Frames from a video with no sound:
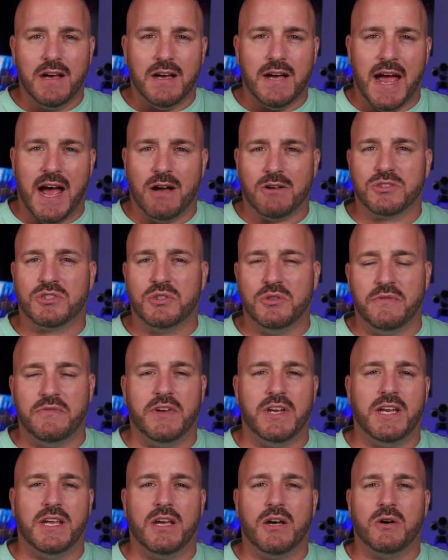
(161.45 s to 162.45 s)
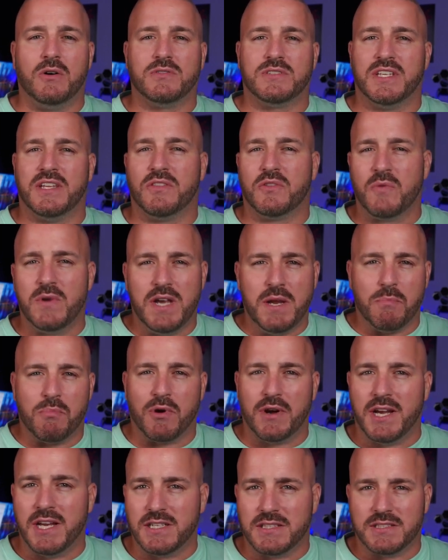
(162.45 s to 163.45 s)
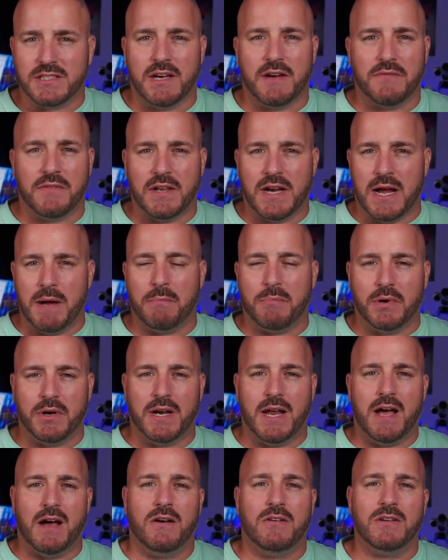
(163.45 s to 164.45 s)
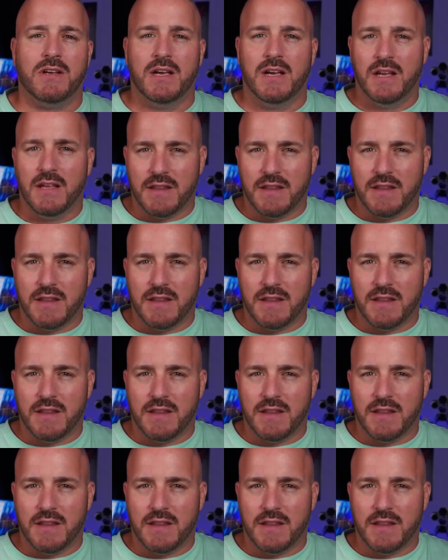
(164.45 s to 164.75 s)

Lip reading: how-to videos and 3D printing stuff that I put out.